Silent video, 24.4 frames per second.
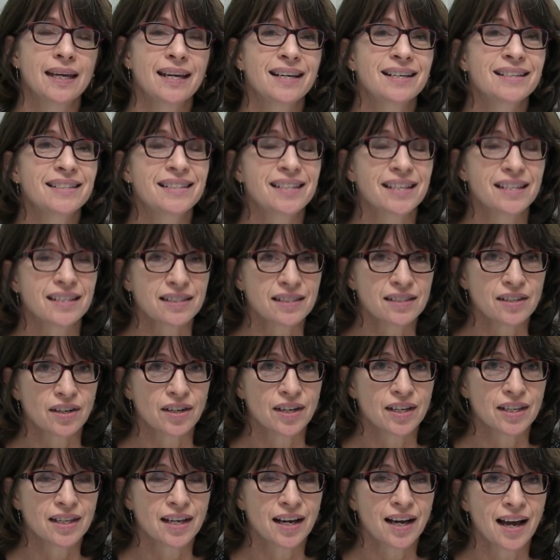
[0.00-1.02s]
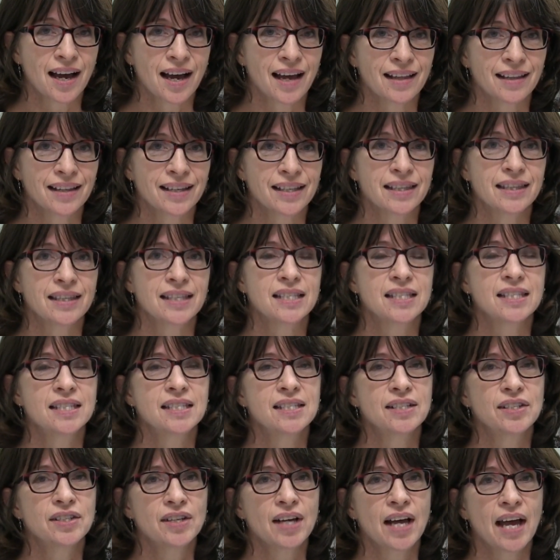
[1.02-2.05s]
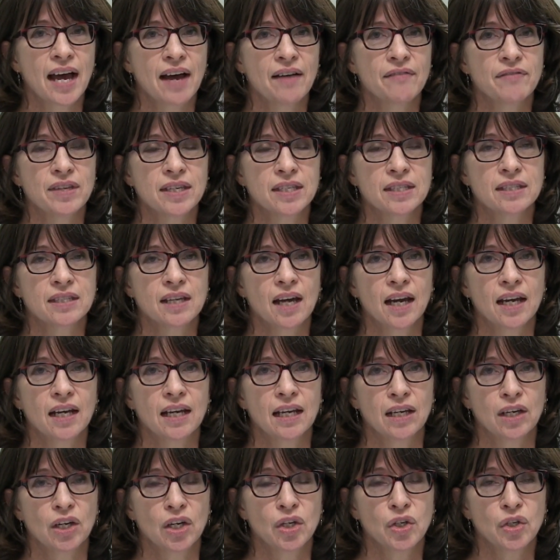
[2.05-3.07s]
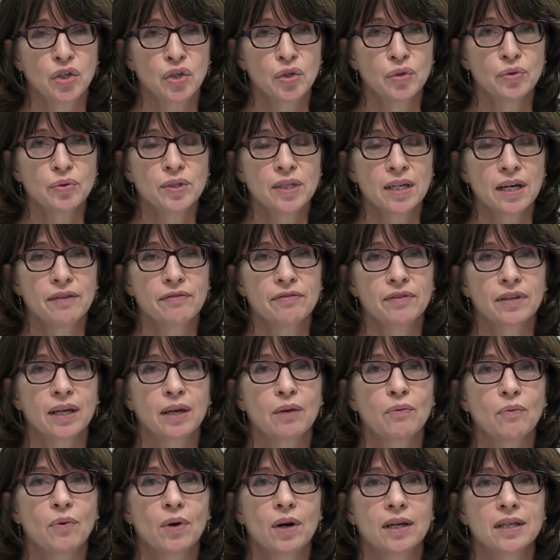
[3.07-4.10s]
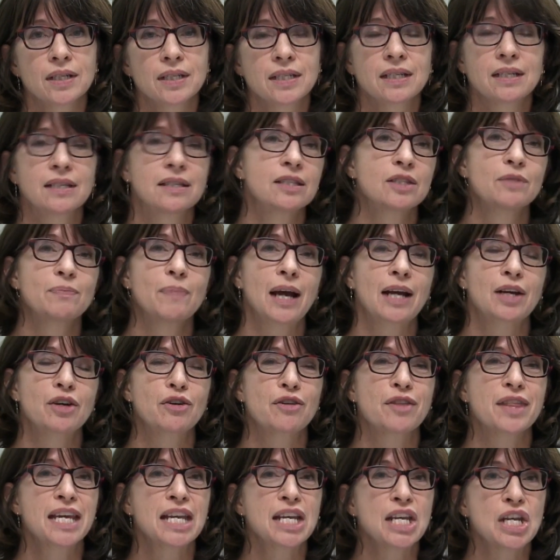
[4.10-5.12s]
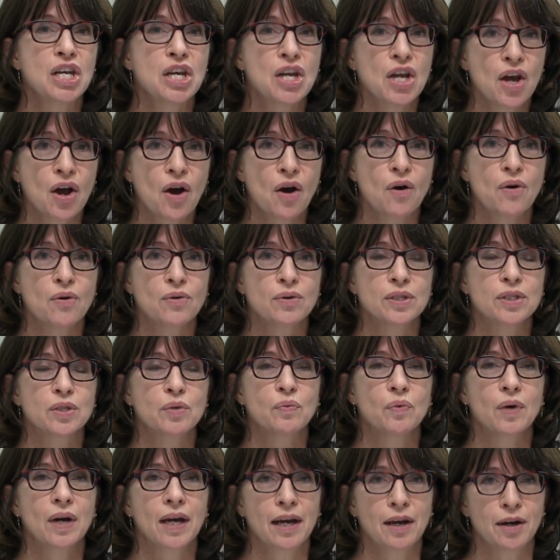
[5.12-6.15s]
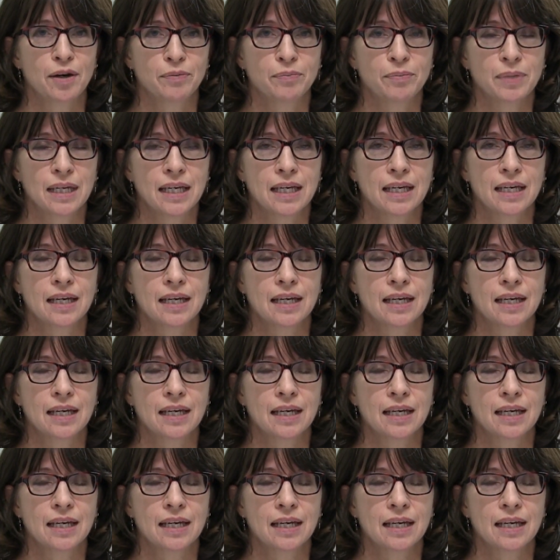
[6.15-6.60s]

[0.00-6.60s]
exist on the island that still have this siding, and you definitely want an inspector that knows what LP